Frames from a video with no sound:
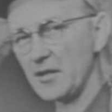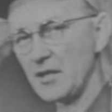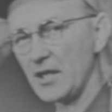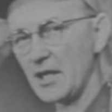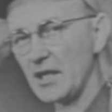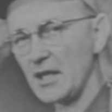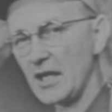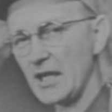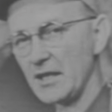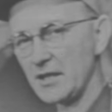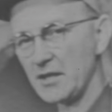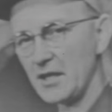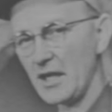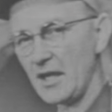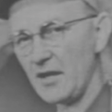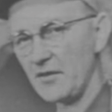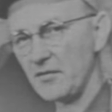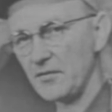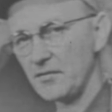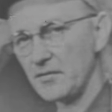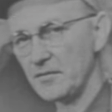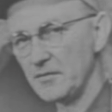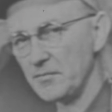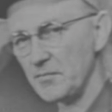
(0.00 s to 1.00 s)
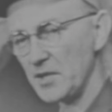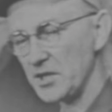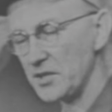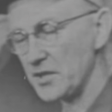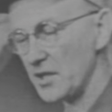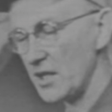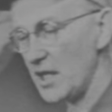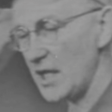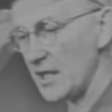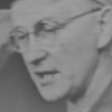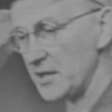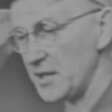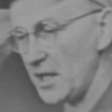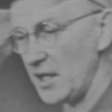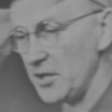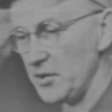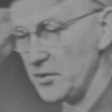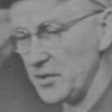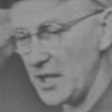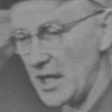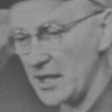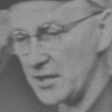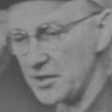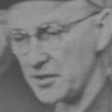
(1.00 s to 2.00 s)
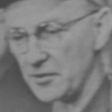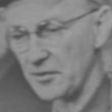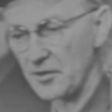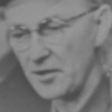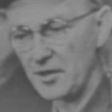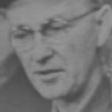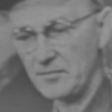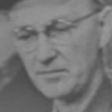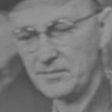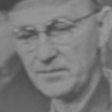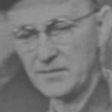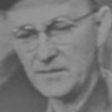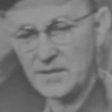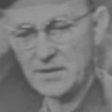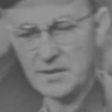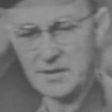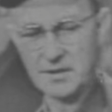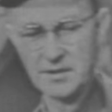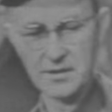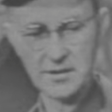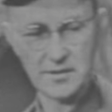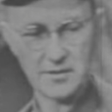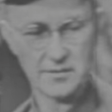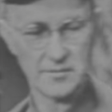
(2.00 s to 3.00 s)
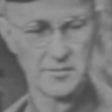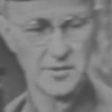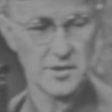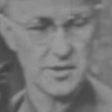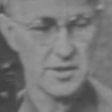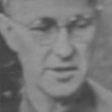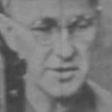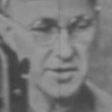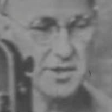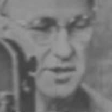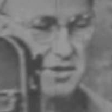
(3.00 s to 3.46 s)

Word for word: and I'd like to have Mister Hart tell you that story, because